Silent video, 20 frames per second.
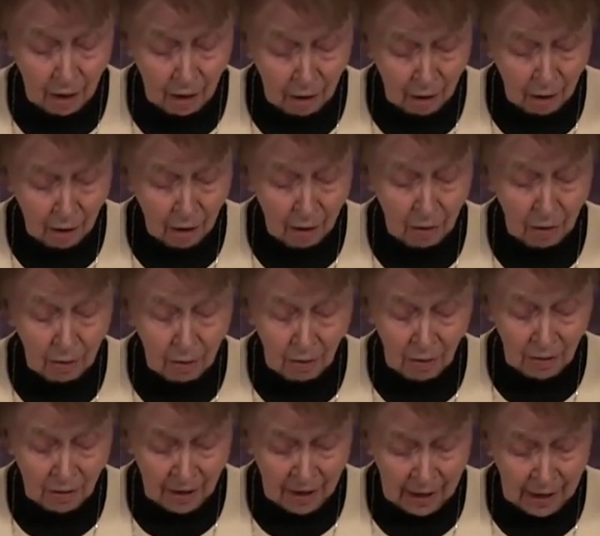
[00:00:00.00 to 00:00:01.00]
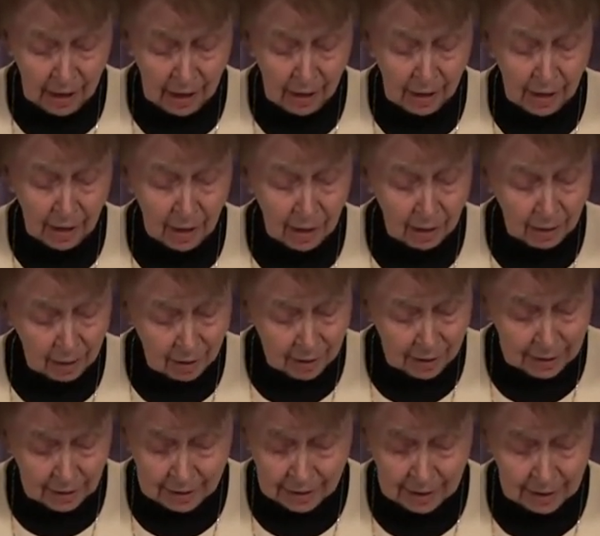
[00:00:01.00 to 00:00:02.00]
are they,
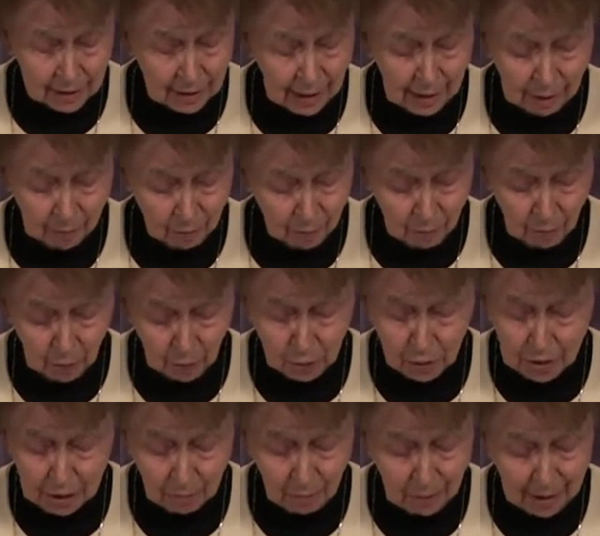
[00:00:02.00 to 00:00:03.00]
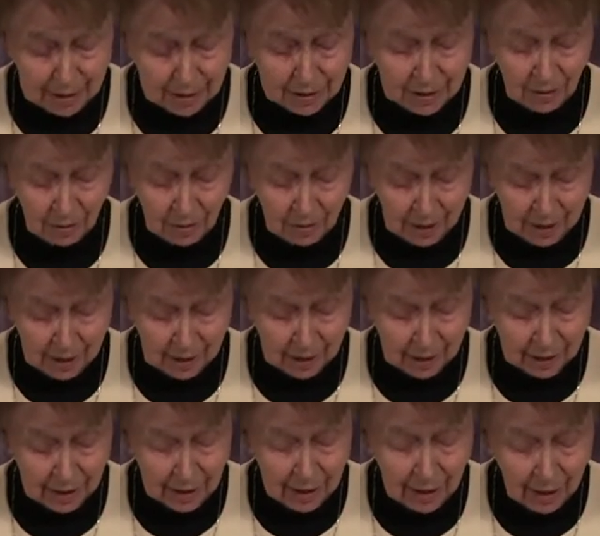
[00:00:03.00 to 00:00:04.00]
this is a most amazing thing,